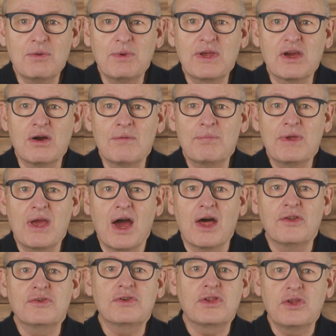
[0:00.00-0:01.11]
We can't be
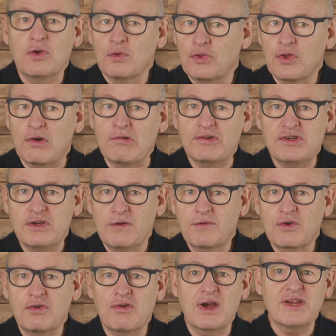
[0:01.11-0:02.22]
under the authority of
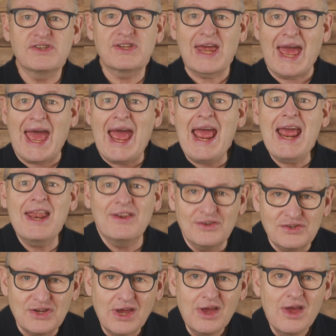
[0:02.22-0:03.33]
Christ
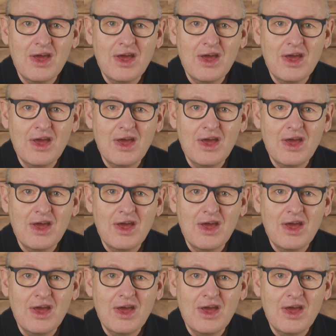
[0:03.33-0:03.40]
and